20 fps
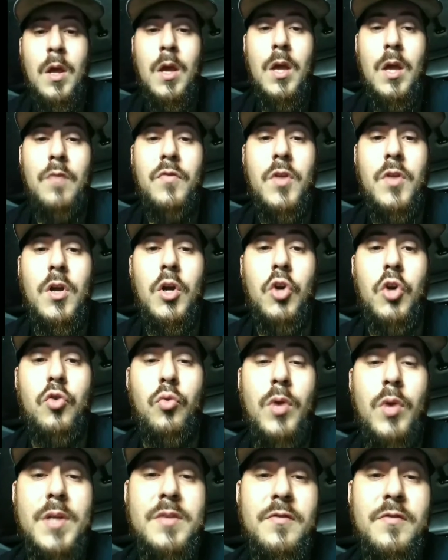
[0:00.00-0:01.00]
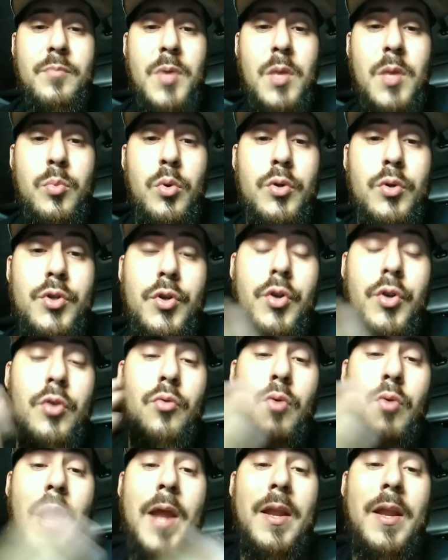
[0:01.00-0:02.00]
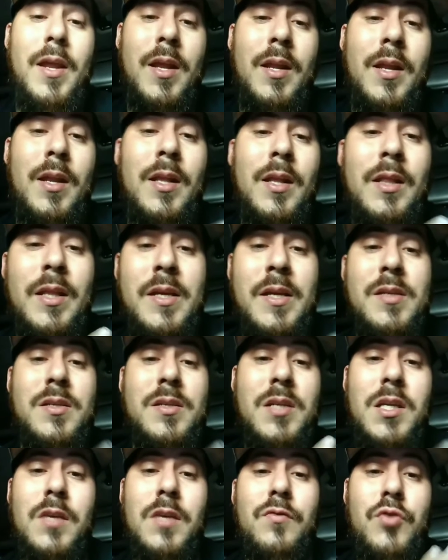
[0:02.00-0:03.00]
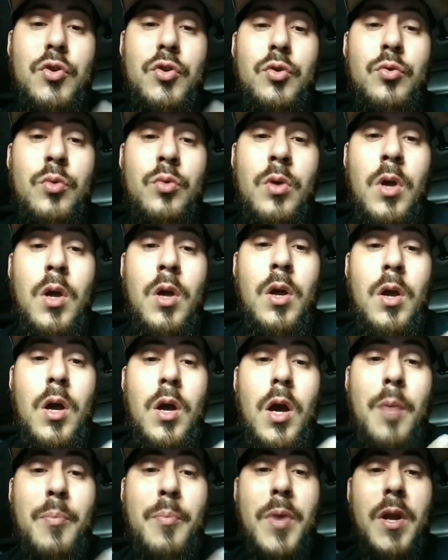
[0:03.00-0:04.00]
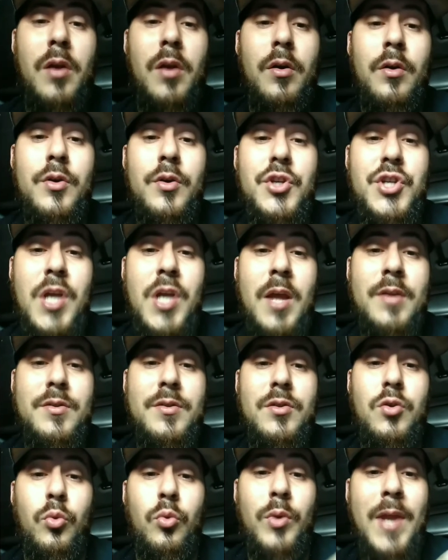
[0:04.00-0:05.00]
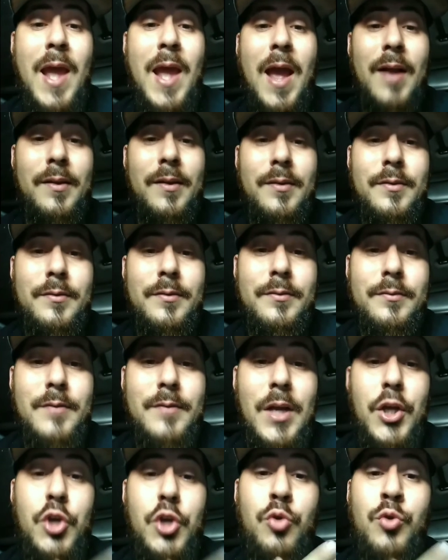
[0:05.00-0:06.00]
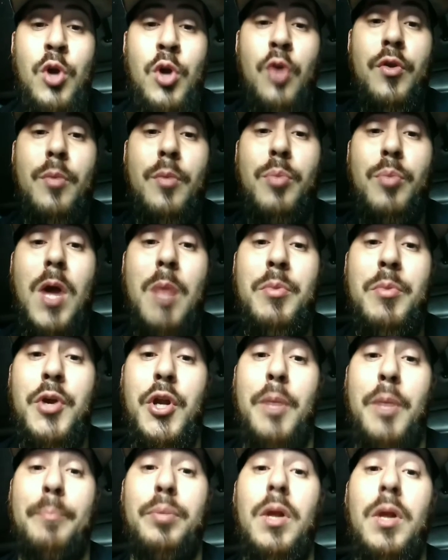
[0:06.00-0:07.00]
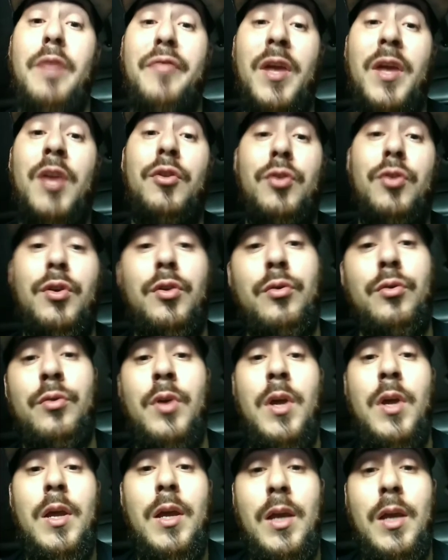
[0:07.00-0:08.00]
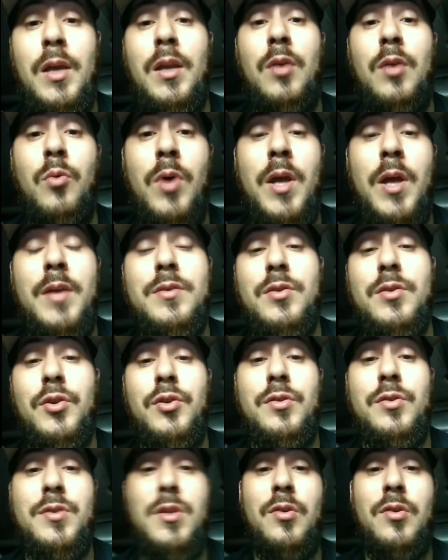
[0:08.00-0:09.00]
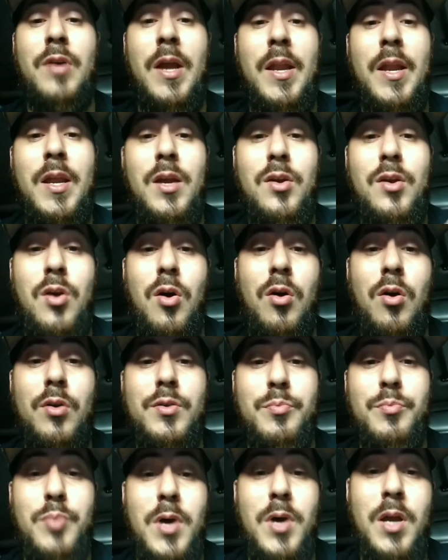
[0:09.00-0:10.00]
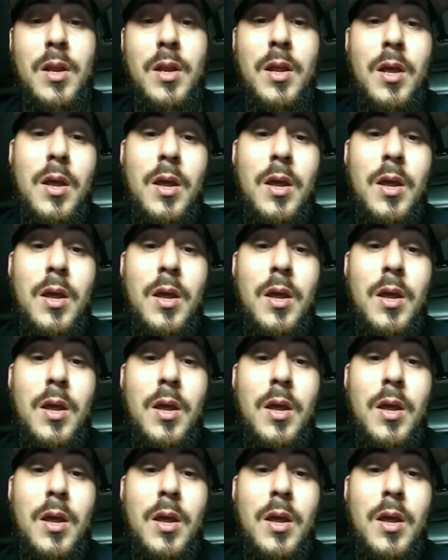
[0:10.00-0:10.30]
If the aggressive people are to your right, it at least gives you a better chance to react. Like, you know they're probably going to bluff into you anyway, so you still got to hit cards. But,